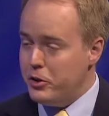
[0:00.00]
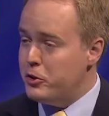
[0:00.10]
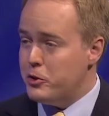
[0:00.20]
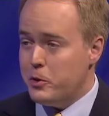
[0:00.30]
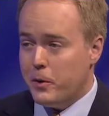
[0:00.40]

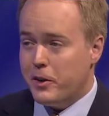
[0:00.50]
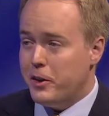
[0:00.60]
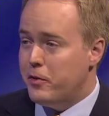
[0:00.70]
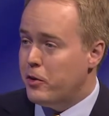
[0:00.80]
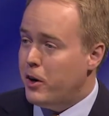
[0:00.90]
just so we're
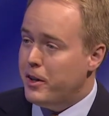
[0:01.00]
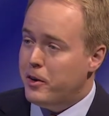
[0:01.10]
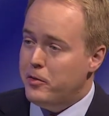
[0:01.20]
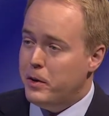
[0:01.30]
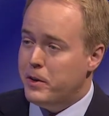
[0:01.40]
clear for all
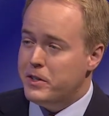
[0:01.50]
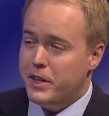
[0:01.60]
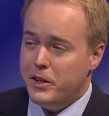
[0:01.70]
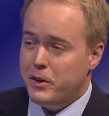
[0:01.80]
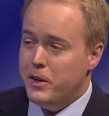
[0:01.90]
our viewers,
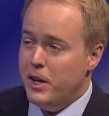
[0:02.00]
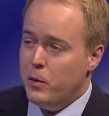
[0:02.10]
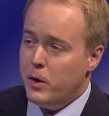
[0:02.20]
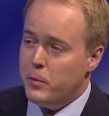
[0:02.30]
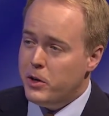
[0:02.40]
could you,
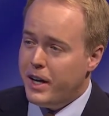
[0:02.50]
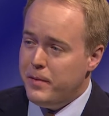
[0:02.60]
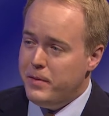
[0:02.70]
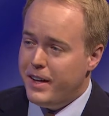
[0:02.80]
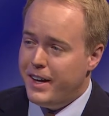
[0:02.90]
one more
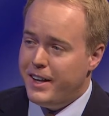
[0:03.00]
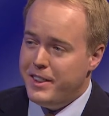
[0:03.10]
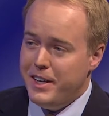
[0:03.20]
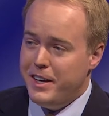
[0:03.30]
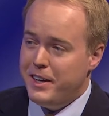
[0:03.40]
time,
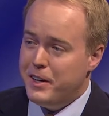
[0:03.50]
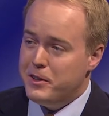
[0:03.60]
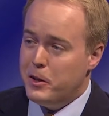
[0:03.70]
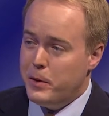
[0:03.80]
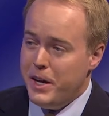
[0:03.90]
the
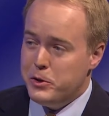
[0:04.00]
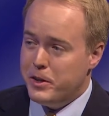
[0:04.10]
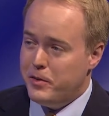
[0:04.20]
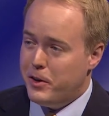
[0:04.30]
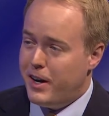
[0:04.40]
location
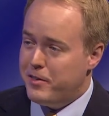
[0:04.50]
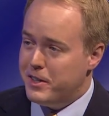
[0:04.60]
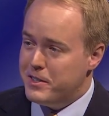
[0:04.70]
of your office?